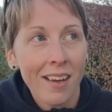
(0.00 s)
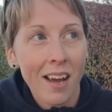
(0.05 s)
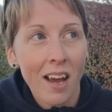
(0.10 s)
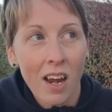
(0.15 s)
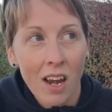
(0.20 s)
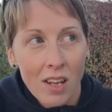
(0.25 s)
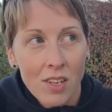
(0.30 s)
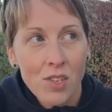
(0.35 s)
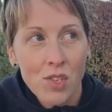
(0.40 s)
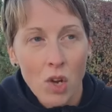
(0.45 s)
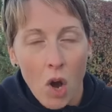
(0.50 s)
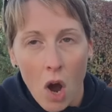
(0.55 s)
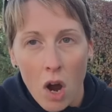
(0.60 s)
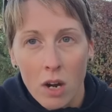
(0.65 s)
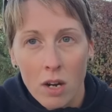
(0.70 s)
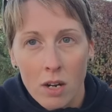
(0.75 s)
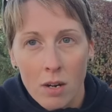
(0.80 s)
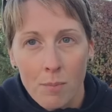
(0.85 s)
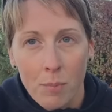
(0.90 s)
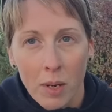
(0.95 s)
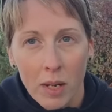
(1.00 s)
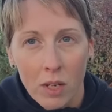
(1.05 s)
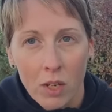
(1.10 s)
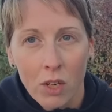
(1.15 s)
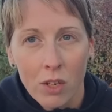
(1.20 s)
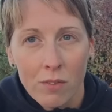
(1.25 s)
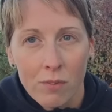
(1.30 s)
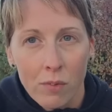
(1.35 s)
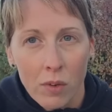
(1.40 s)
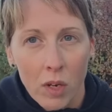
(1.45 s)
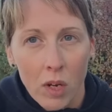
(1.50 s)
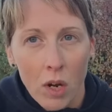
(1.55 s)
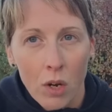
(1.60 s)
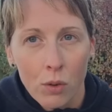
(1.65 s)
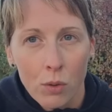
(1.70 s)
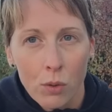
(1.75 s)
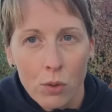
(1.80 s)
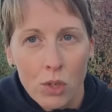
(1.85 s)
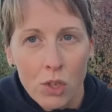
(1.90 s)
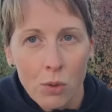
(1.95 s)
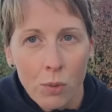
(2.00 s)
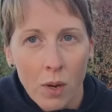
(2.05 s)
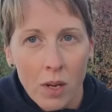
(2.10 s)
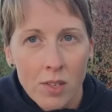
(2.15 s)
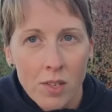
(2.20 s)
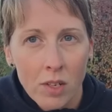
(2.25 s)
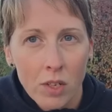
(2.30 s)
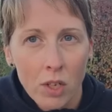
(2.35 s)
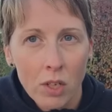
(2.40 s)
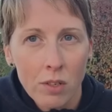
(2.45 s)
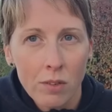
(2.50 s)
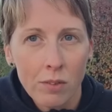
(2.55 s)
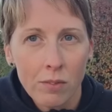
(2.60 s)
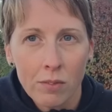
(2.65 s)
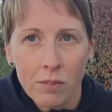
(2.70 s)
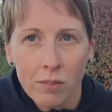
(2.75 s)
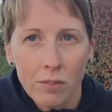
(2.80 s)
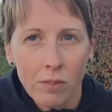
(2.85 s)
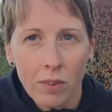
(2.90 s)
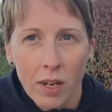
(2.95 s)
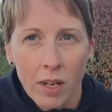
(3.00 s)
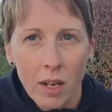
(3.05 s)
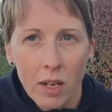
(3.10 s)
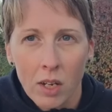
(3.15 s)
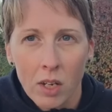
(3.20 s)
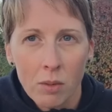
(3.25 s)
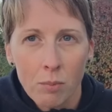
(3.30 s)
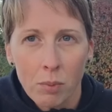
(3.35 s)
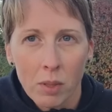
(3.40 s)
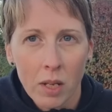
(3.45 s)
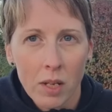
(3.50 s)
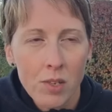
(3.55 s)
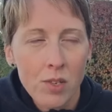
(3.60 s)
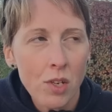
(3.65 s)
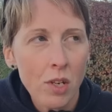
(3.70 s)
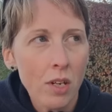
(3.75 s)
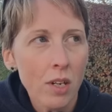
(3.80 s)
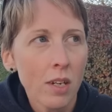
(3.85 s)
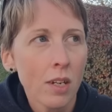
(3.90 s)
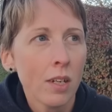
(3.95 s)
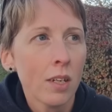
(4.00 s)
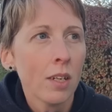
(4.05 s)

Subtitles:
And I saw her, but I couldn't figure out who she was. I couldn't place her.